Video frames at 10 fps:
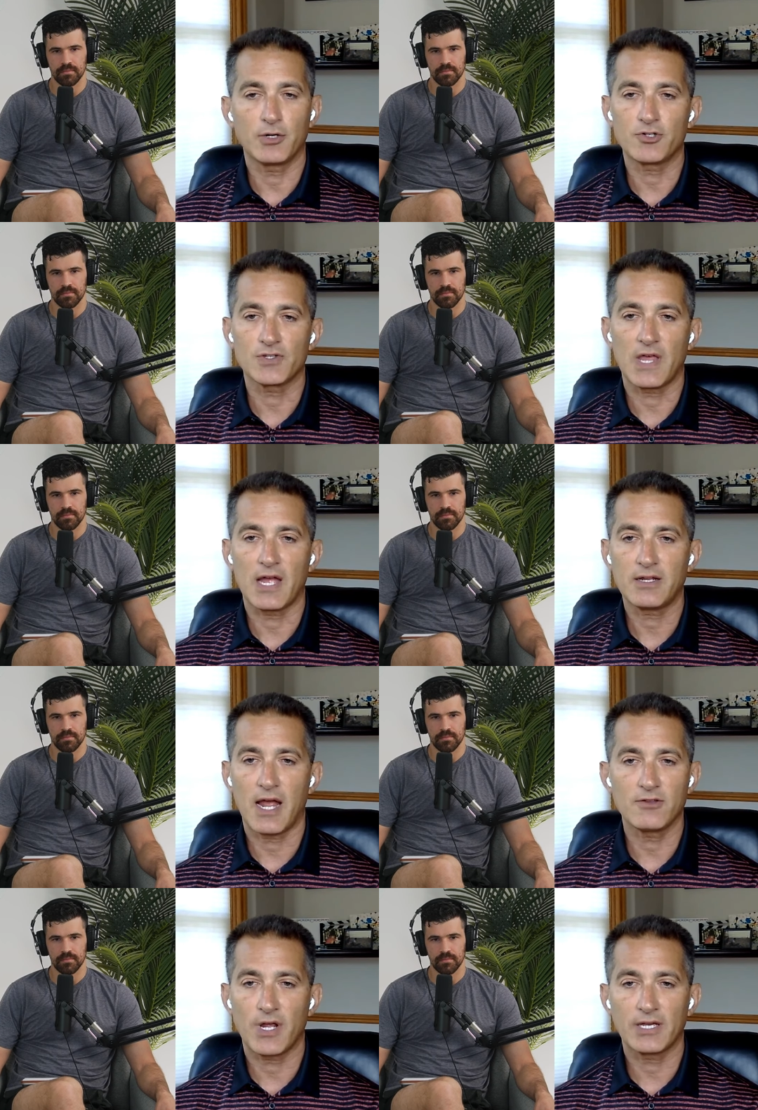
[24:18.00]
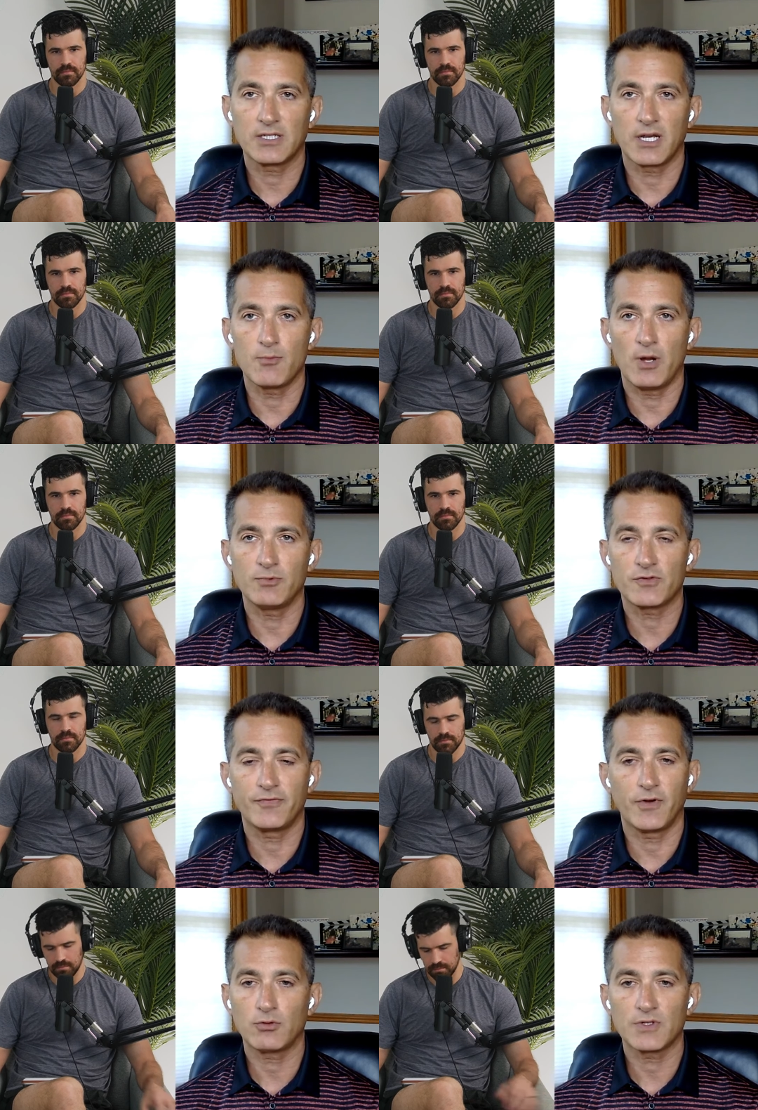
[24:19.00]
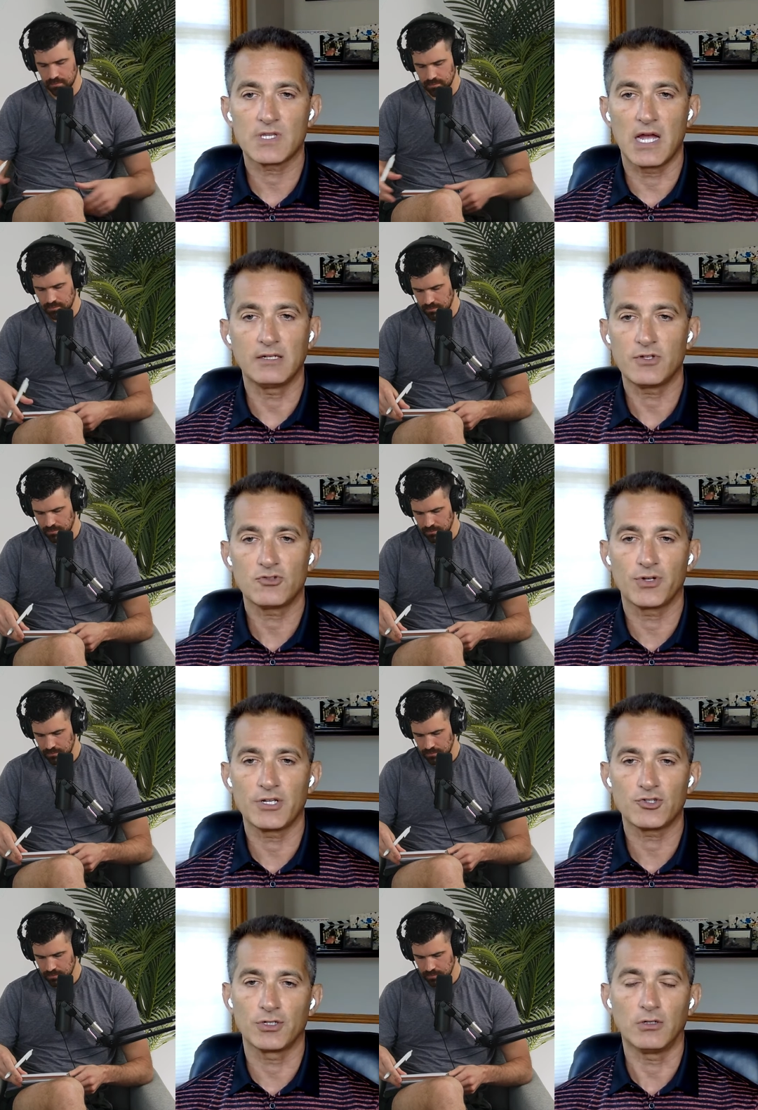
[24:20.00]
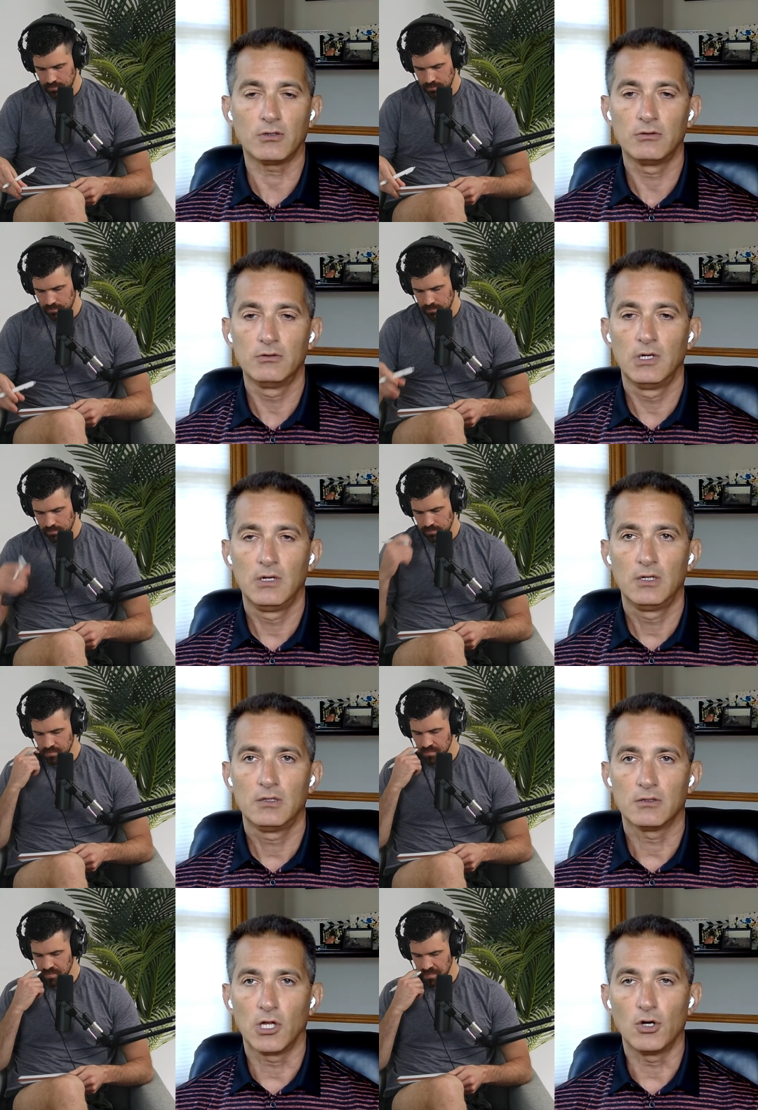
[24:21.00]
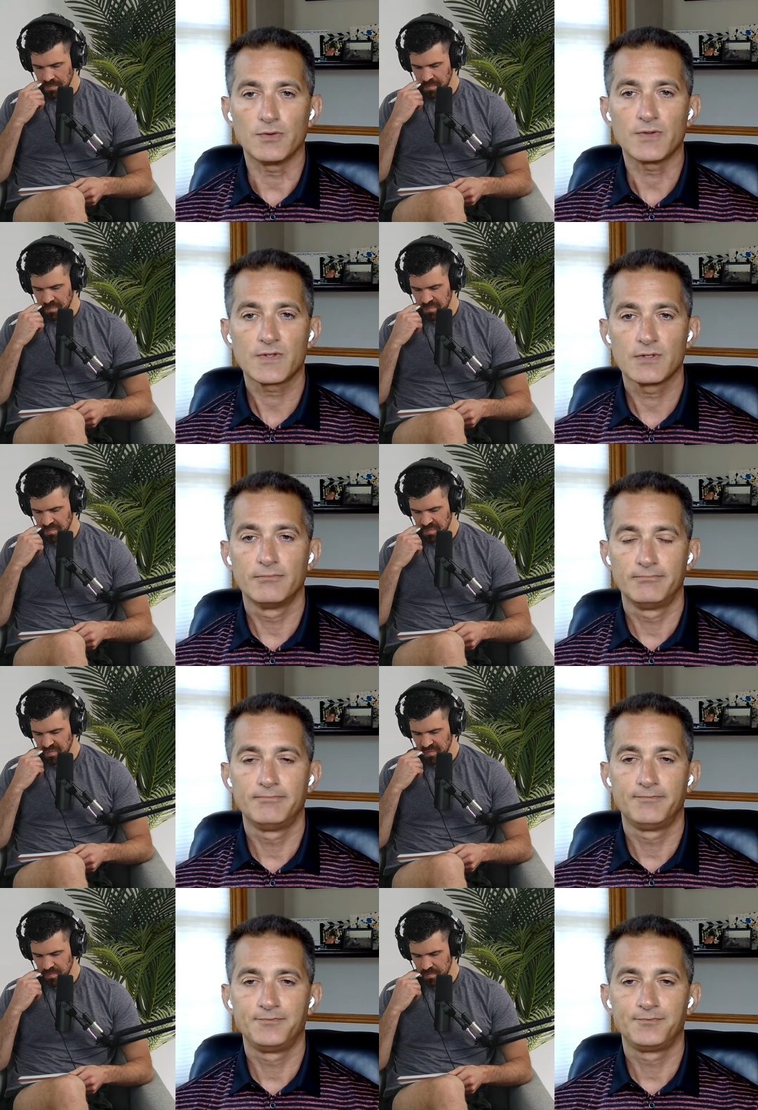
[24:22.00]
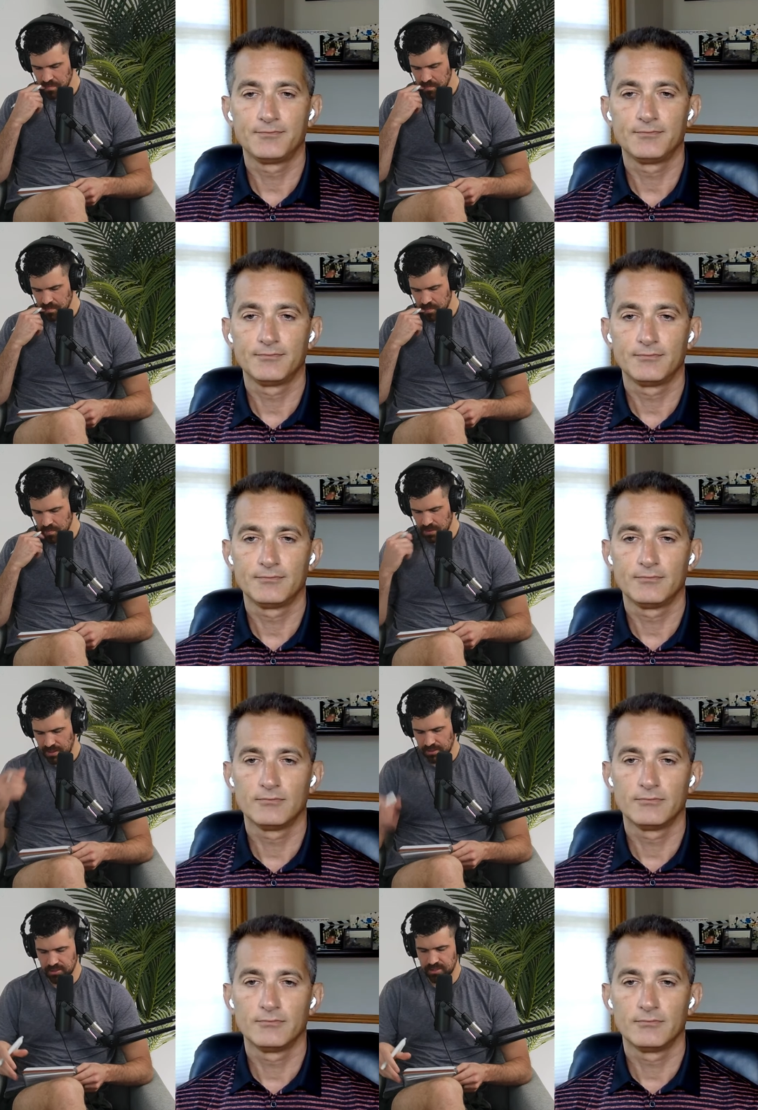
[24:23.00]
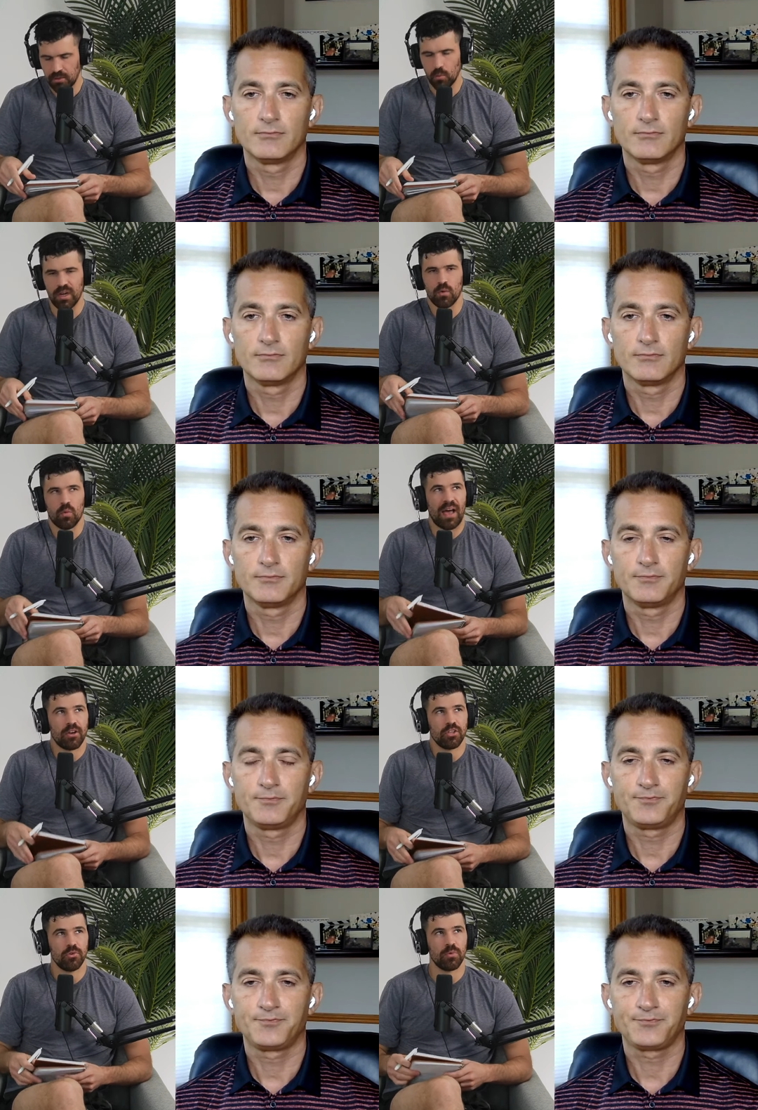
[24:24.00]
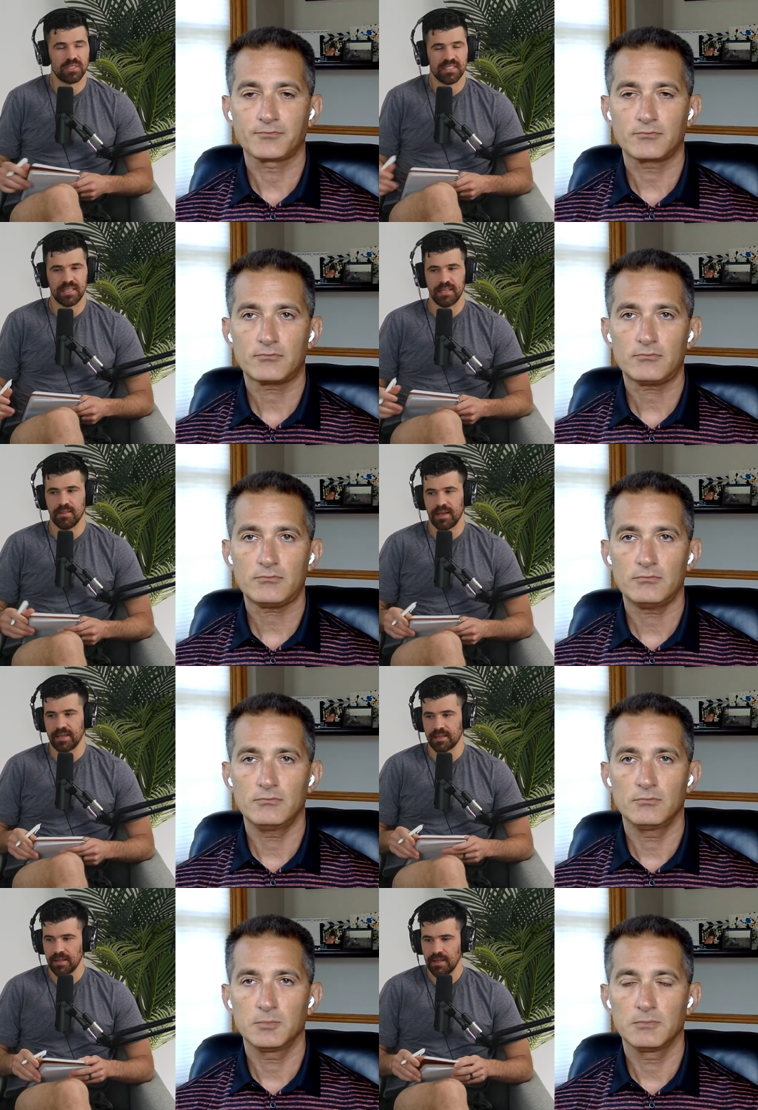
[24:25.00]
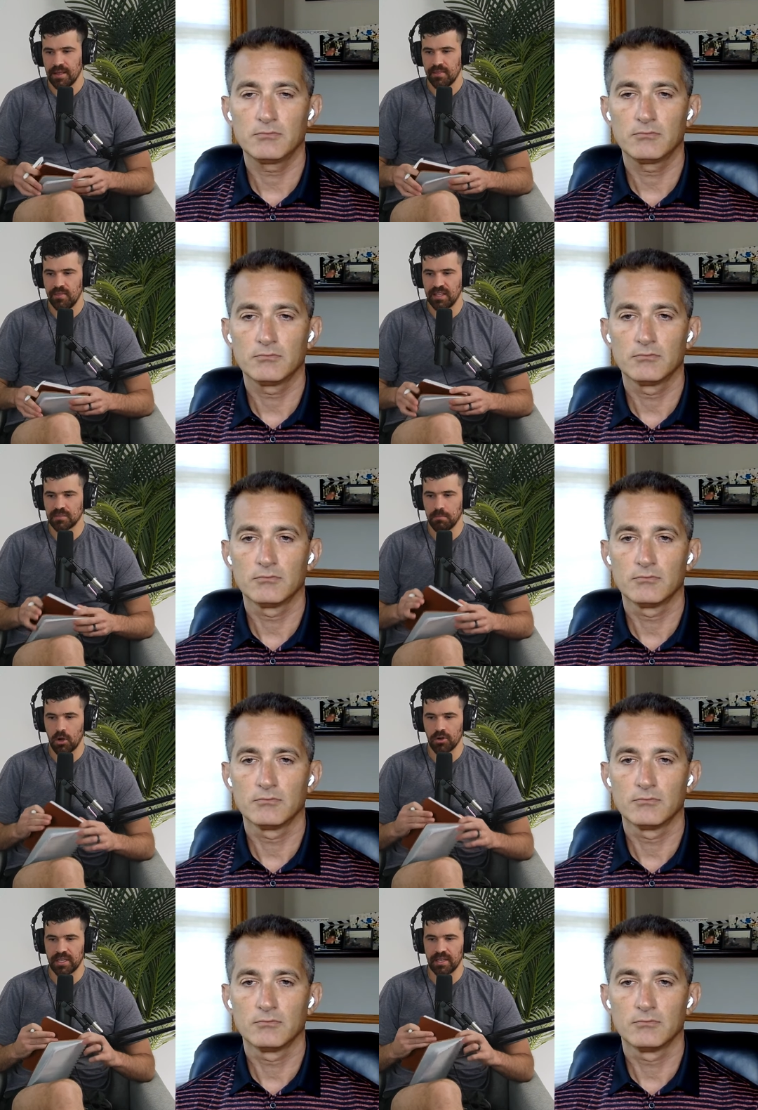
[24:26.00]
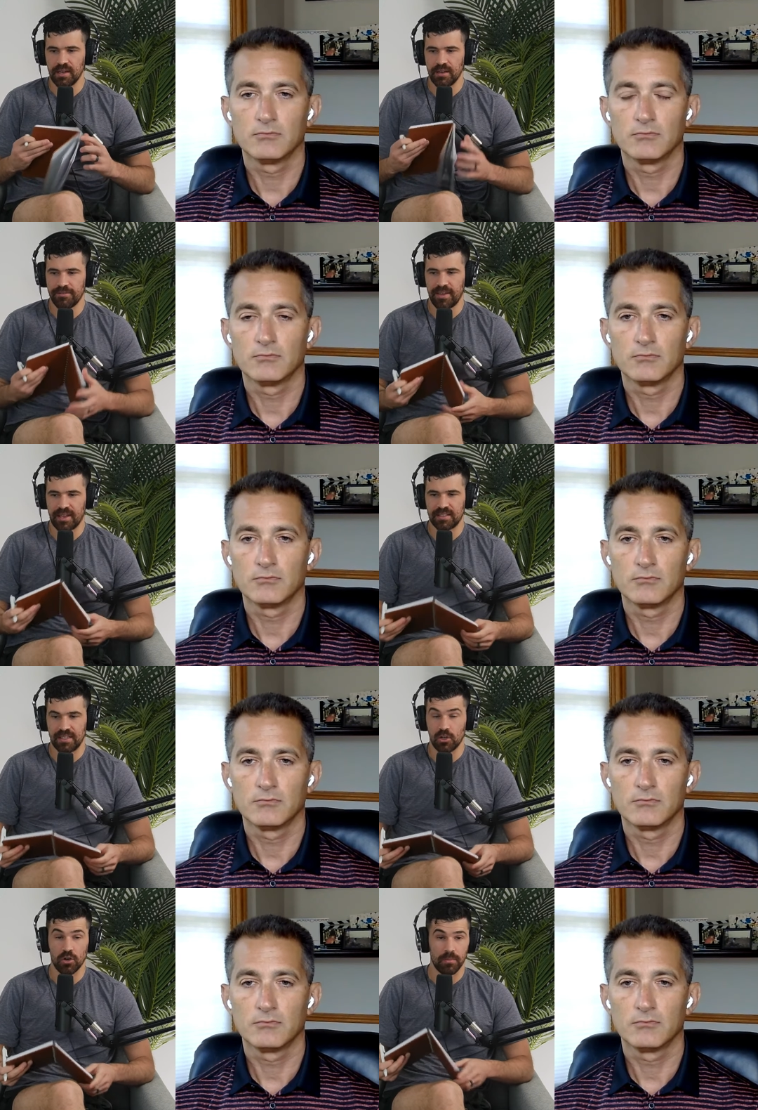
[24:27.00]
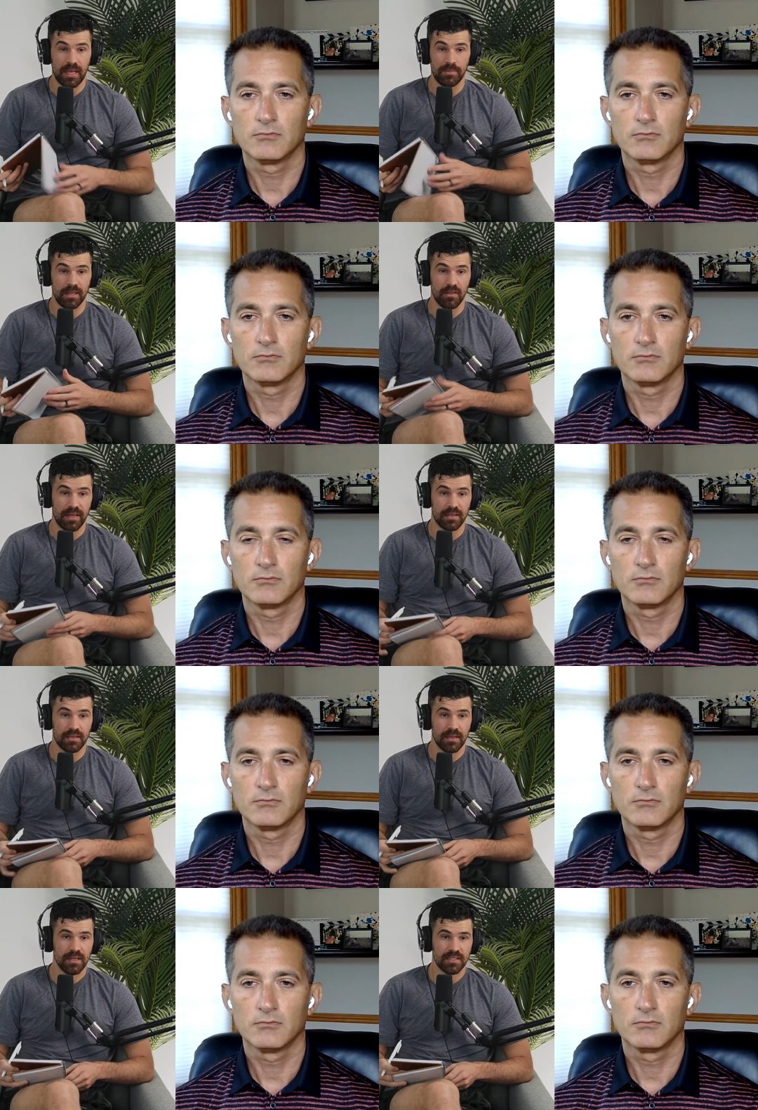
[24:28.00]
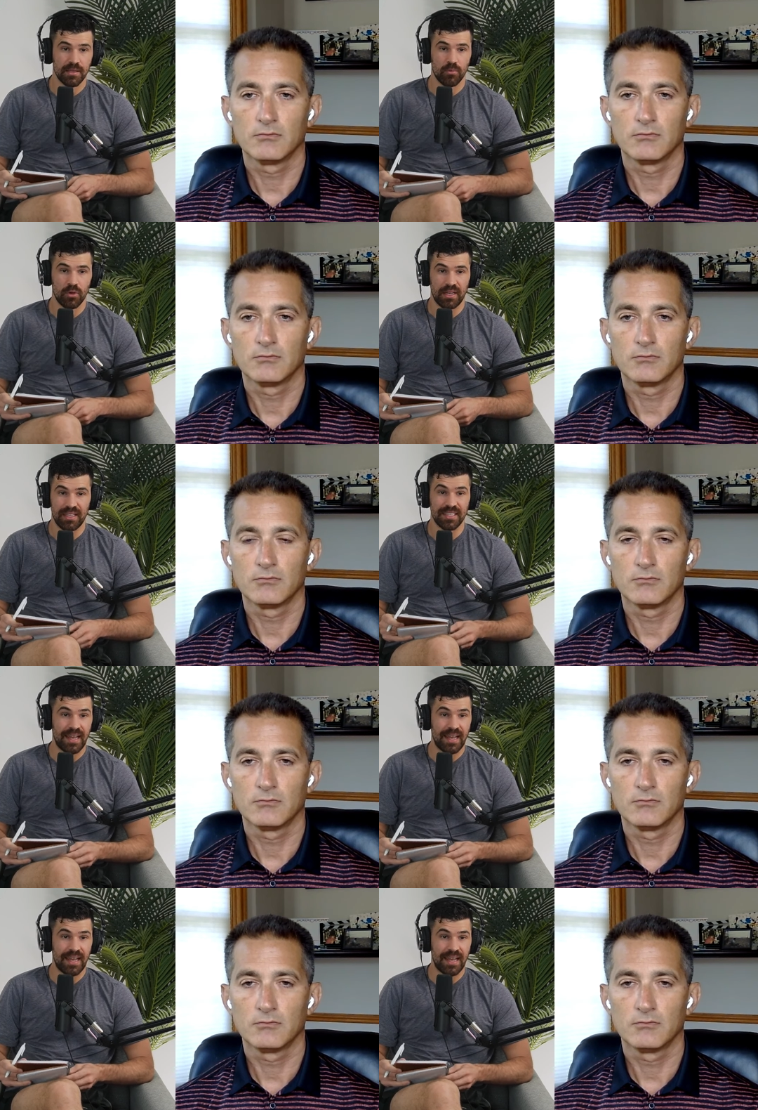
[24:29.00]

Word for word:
Speaker 1: purchase land contracts anymore. I'm just focused on the traditional loans.
Speaker 2: Interesting. How do you see like this market affecting, or maybe like someone, it's